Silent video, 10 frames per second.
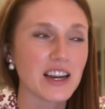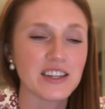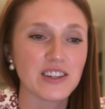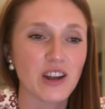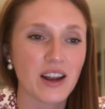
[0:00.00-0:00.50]
I
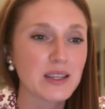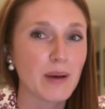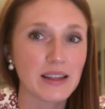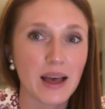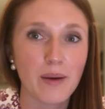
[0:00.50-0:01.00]
did not
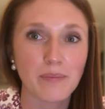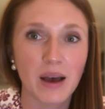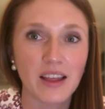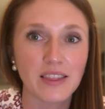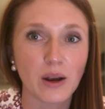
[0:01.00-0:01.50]
expect that,
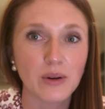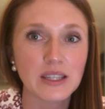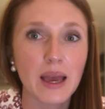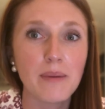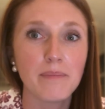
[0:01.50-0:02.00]
but there was
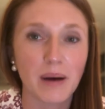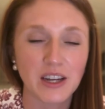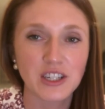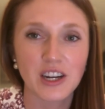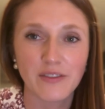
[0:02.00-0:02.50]
a
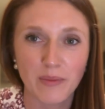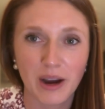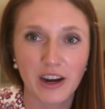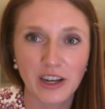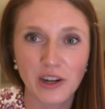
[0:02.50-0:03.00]
bunch of
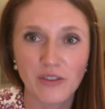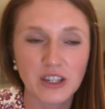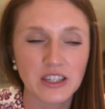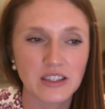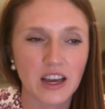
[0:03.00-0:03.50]
American
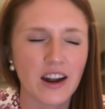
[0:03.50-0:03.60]
universities there,